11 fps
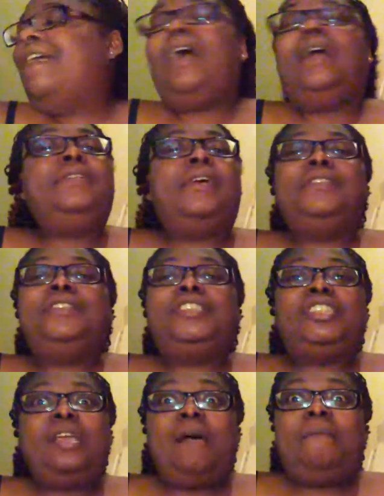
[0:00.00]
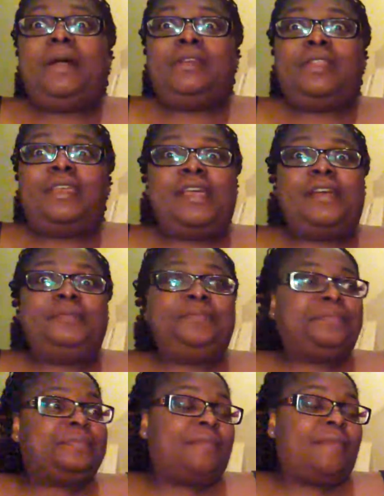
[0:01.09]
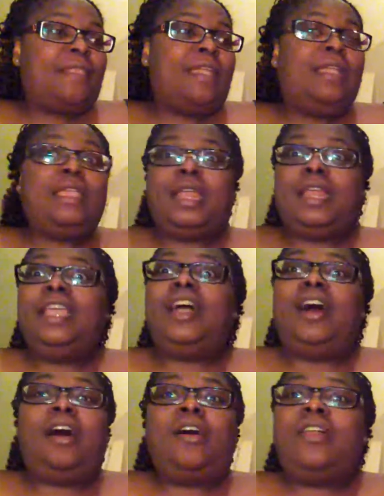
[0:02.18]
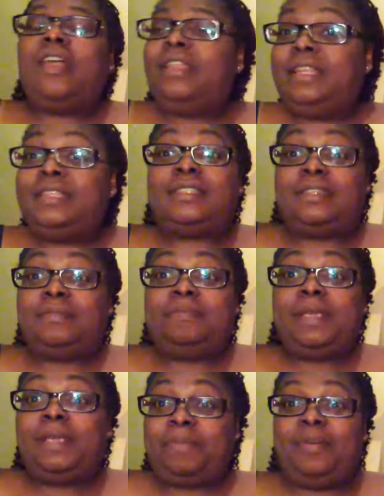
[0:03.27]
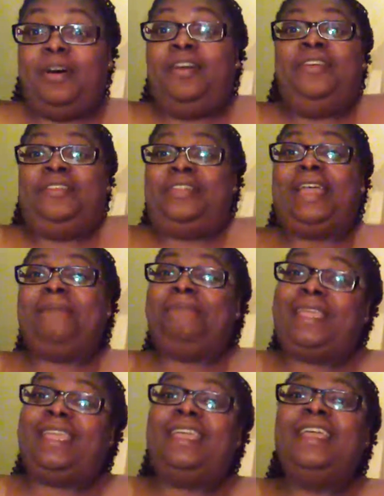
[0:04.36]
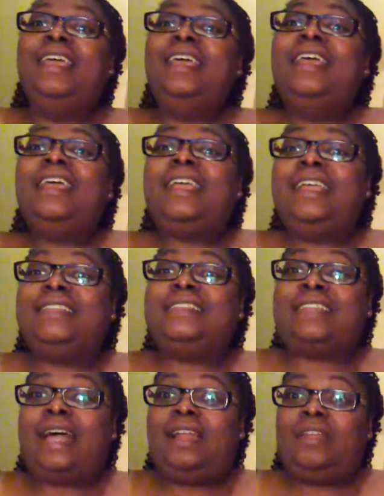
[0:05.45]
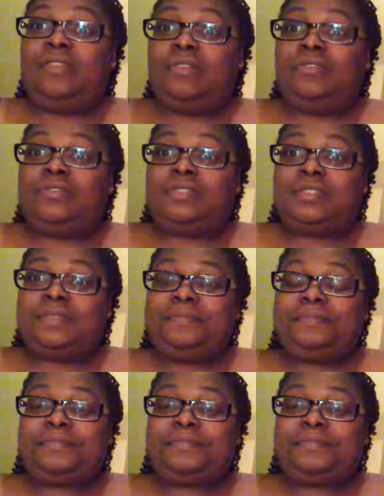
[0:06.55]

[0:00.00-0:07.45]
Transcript: I noticed she up under there getting listen, people that be inside of those